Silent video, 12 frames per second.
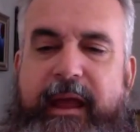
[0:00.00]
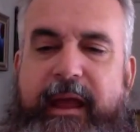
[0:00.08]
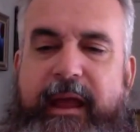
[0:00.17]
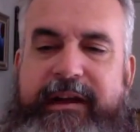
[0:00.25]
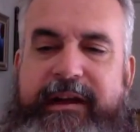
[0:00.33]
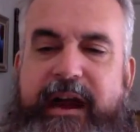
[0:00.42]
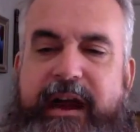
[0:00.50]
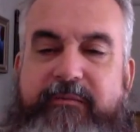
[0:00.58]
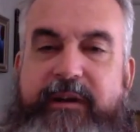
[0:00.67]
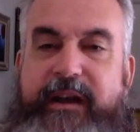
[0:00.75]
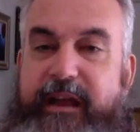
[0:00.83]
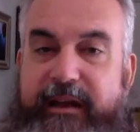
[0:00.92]
And the great
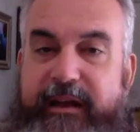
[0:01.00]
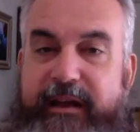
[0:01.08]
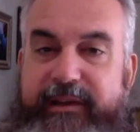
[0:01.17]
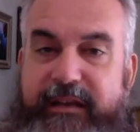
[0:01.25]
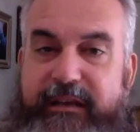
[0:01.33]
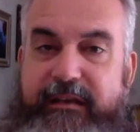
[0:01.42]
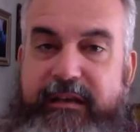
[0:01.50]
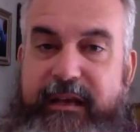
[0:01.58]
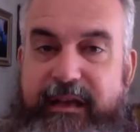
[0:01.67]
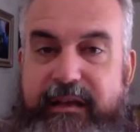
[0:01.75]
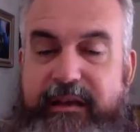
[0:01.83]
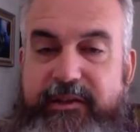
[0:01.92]
irony of it
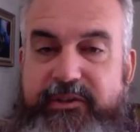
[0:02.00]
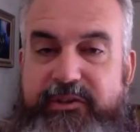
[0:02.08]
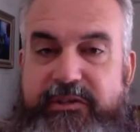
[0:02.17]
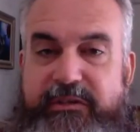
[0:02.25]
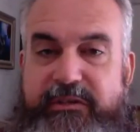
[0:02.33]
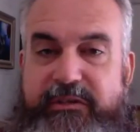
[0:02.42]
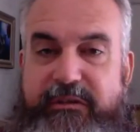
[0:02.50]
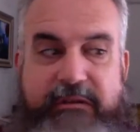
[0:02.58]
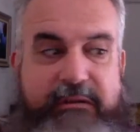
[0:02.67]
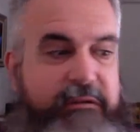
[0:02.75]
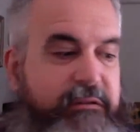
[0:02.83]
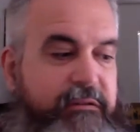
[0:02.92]
is
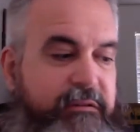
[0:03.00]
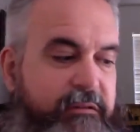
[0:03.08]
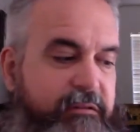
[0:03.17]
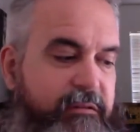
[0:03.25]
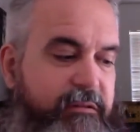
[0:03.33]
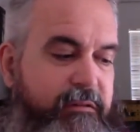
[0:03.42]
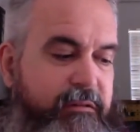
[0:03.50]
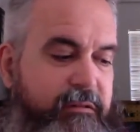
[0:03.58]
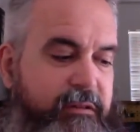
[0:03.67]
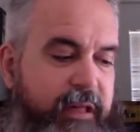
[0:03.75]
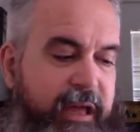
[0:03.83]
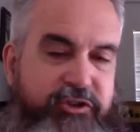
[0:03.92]

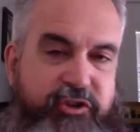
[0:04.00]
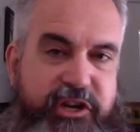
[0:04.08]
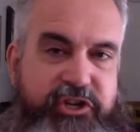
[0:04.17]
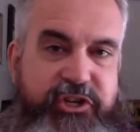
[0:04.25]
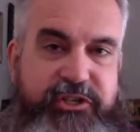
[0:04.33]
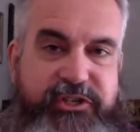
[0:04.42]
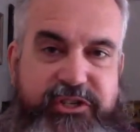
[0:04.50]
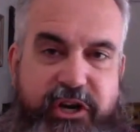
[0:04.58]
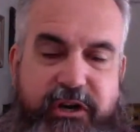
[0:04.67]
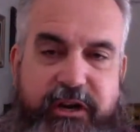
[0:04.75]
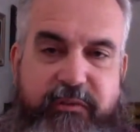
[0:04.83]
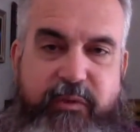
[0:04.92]
that tradition
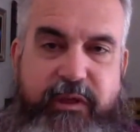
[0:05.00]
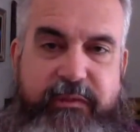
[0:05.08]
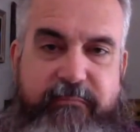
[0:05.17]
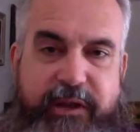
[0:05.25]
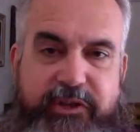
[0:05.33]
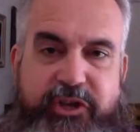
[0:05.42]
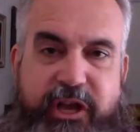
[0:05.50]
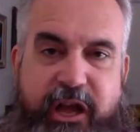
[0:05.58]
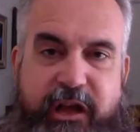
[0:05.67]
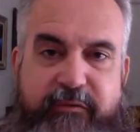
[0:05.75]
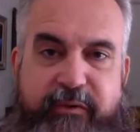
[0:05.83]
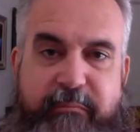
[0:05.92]
started with a bunch
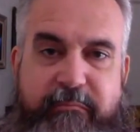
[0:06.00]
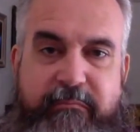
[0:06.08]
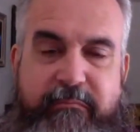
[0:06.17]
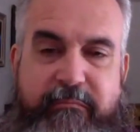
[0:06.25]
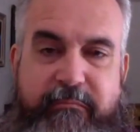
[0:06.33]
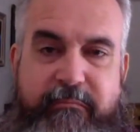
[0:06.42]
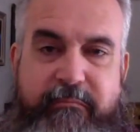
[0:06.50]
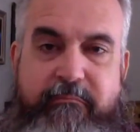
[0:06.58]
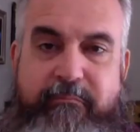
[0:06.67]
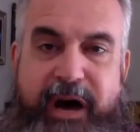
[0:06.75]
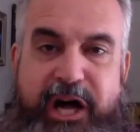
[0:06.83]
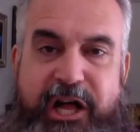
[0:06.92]
of
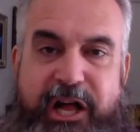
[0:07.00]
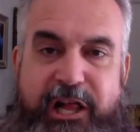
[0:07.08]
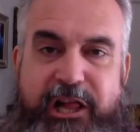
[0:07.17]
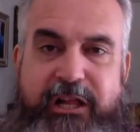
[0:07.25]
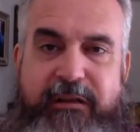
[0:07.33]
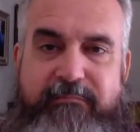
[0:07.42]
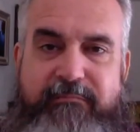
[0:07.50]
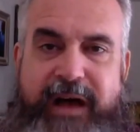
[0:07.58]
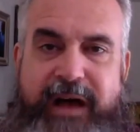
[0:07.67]
Baal